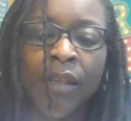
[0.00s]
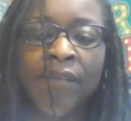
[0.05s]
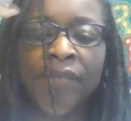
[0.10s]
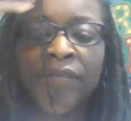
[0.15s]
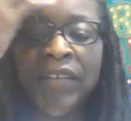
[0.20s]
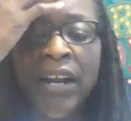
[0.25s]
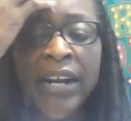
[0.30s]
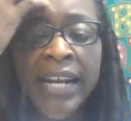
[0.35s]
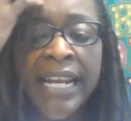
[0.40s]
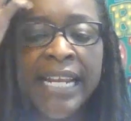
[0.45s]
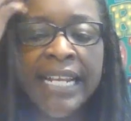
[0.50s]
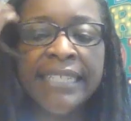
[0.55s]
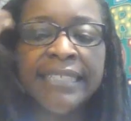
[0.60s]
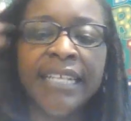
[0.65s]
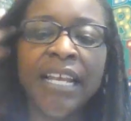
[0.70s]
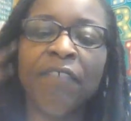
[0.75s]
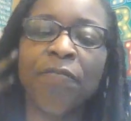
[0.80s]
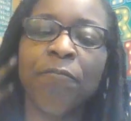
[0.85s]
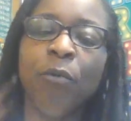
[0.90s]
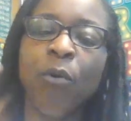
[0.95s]
Fire
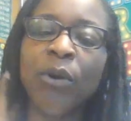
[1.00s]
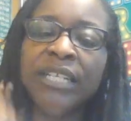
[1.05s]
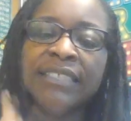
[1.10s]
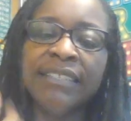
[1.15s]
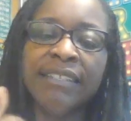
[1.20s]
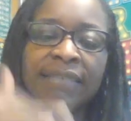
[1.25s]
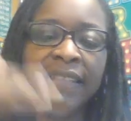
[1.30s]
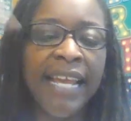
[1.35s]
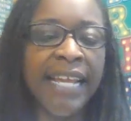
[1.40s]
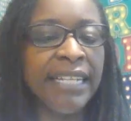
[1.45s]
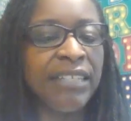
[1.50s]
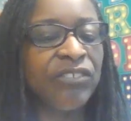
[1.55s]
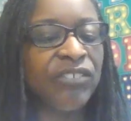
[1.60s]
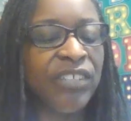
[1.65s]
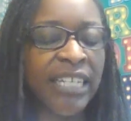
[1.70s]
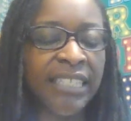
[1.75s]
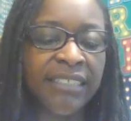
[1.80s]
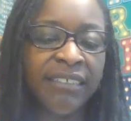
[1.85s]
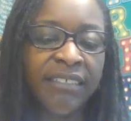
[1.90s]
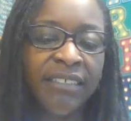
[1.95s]
ants have poison that
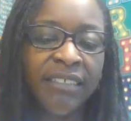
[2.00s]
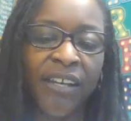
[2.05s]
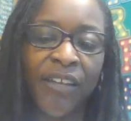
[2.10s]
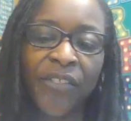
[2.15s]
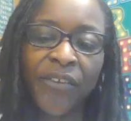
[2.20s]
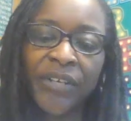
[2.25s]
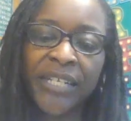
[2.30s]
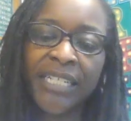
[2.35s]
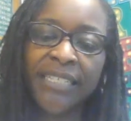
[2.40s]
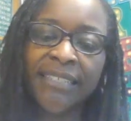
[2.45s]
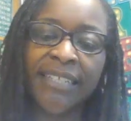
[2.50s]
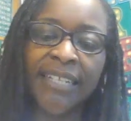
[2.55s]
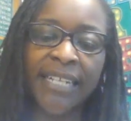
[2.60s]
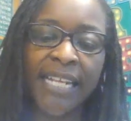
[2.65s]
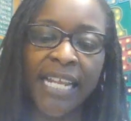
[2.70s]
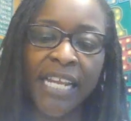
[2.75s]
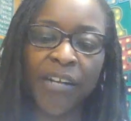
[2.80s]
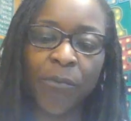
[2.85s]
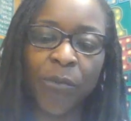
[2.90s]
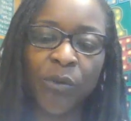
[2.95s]
inject into other
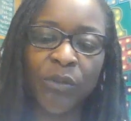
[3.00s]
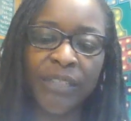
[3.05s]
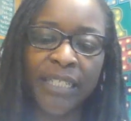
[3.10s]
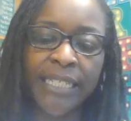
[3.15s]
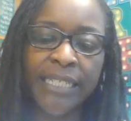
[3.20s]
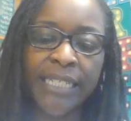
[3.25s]
insect animals